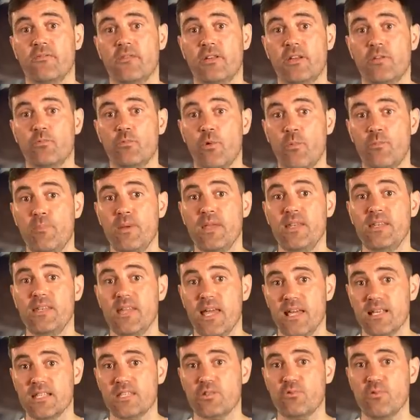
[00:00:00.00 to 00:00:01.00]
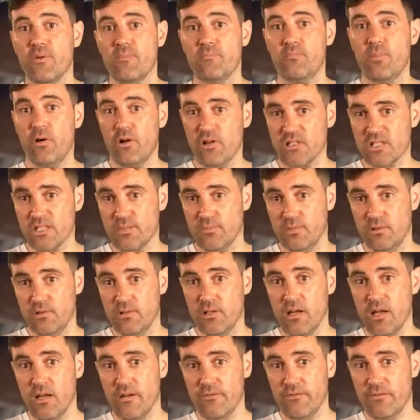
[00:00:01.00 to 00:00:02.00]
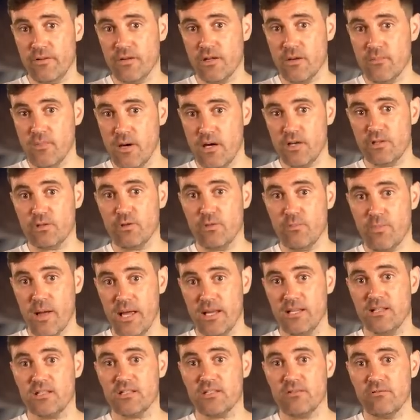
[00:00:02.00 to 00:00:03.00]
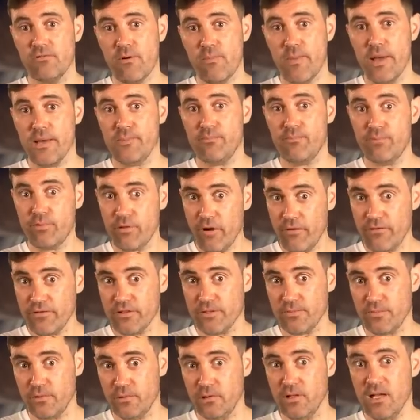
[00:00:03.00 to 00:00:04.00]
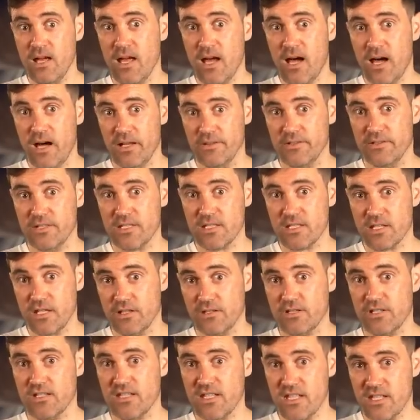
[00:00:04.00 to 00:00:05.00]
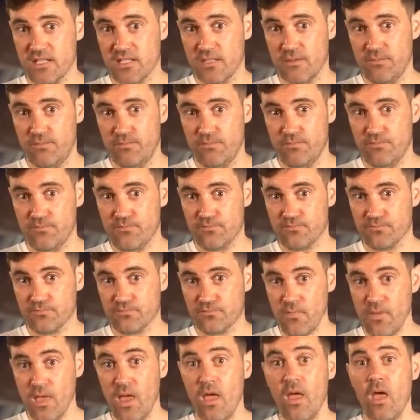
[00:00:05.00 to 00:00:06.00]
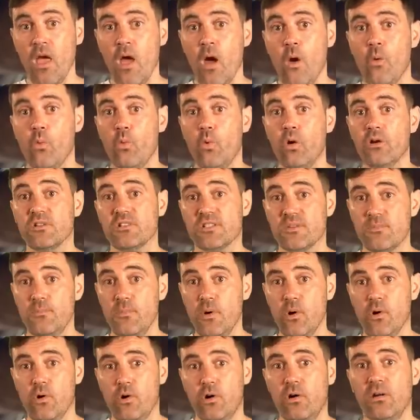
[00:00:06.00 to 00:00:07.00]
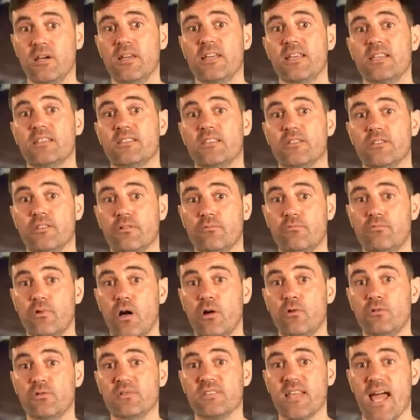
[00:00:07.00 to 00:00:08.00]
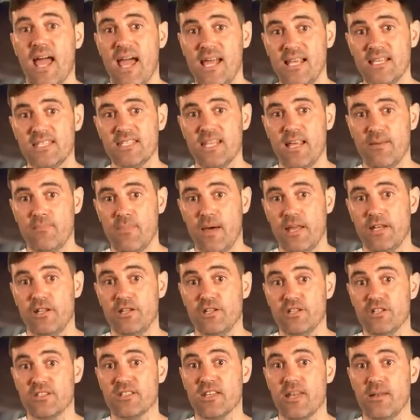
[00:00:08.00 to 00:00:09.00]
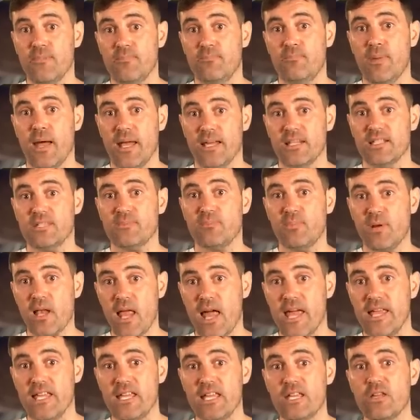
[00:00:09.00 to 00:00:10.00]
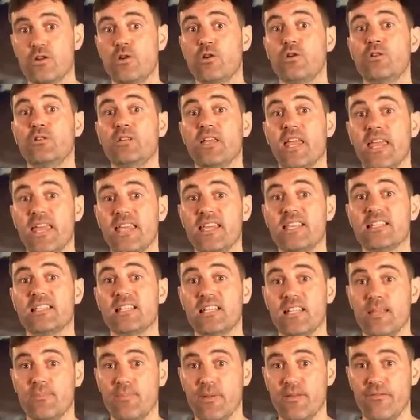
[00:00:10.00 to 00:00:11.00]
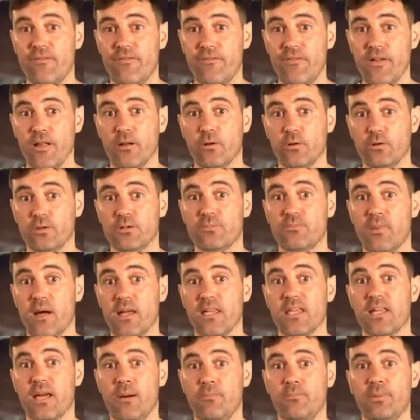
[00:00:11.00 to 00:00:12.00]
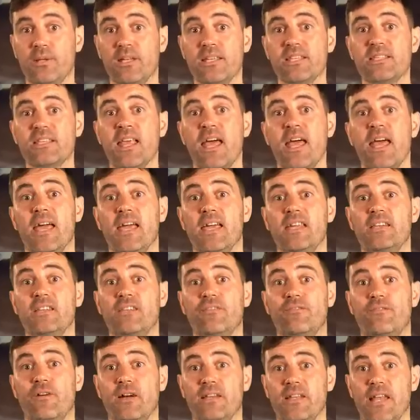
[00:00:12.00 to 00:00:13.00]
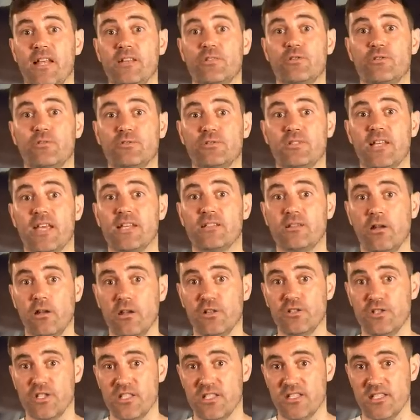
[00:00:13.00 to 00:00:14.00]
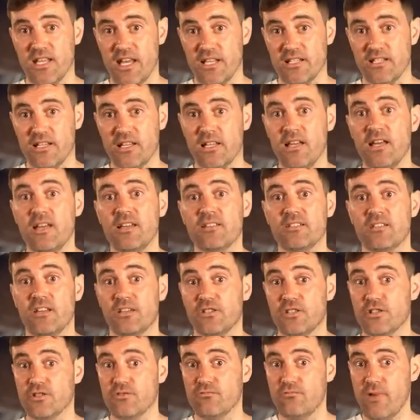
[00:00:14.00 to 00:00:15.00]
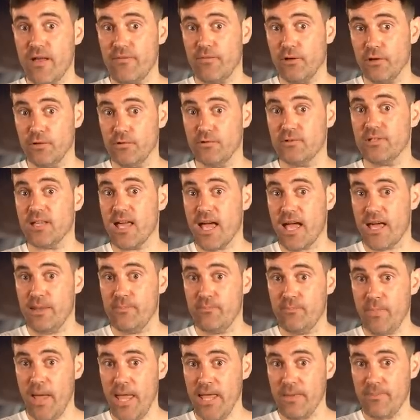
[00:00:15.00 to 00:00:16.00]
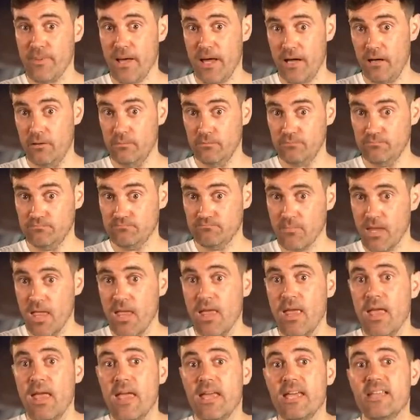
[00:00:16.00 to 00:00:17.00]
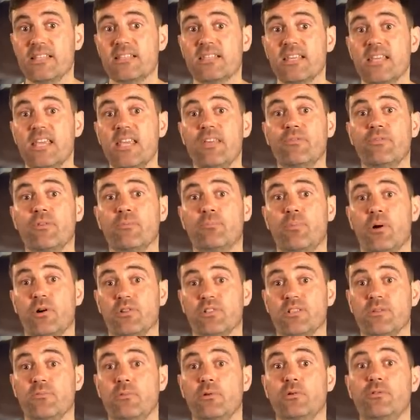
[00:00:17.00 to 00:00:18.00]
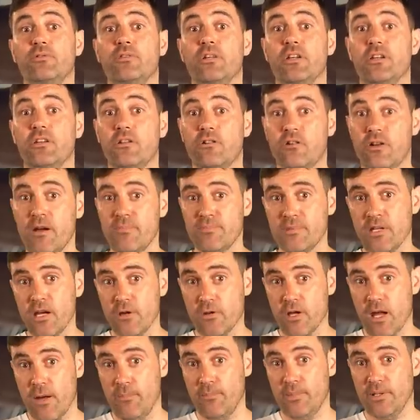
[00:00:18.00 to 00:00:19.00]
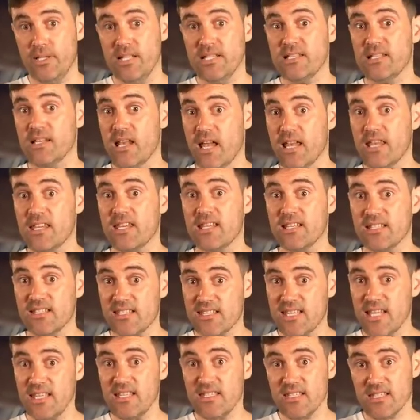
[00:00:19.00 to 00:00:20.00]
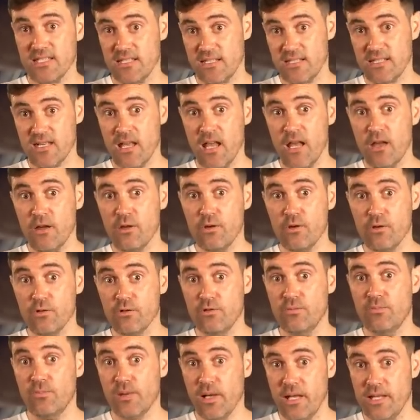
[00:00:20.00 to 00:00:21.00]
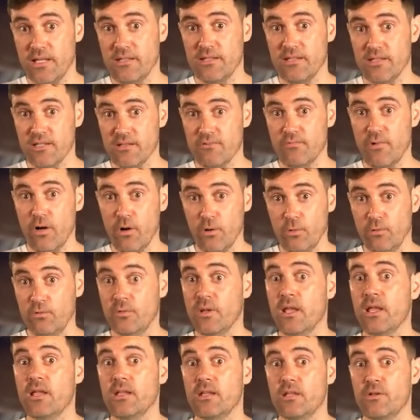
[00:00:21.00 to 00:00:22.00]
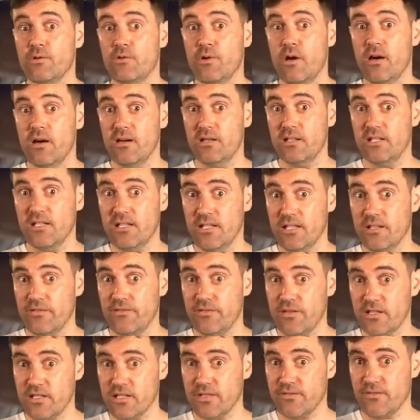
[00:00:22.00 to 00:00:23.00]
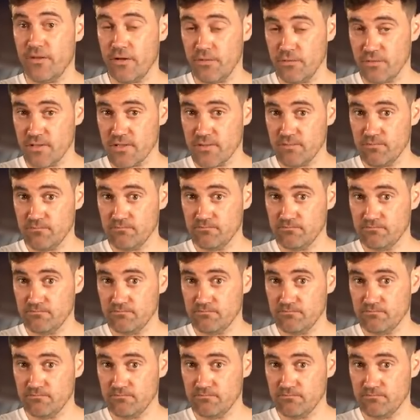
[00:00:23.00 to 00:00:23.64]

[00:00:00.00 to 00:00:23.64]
that it would be next to impossible for commercial banks to remain profitable under such a system. What's more is that the roles asset managers and banks play could easily be filled by companies in the financial technology sector, such as Revolut and PayPal. It's even possible that crypto companies like ConsenSys could play this role. You heard it here first, folks.